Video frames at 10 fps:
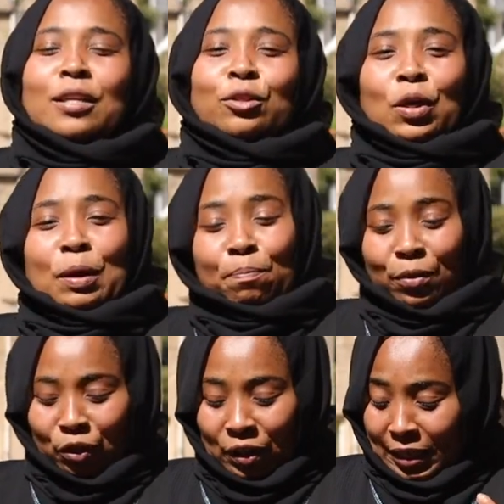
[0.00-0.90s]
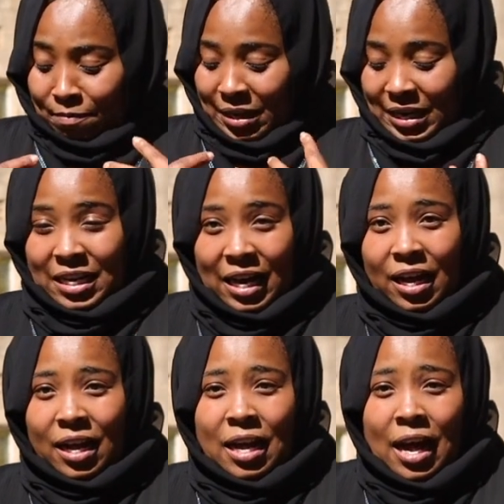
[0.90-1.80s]
So I portion them
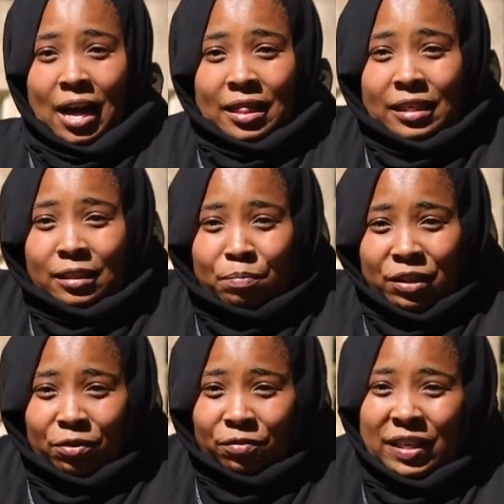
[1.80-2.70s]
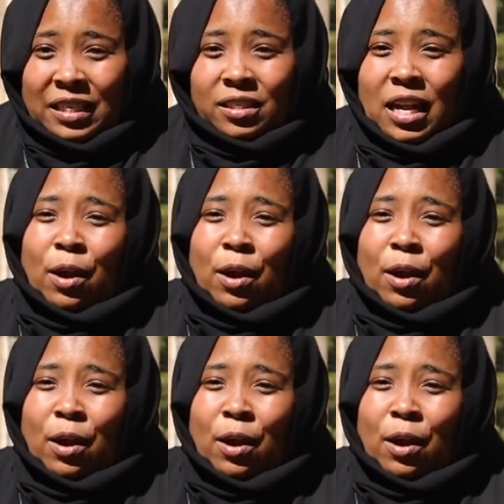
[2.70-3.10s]
here, and this bit of it,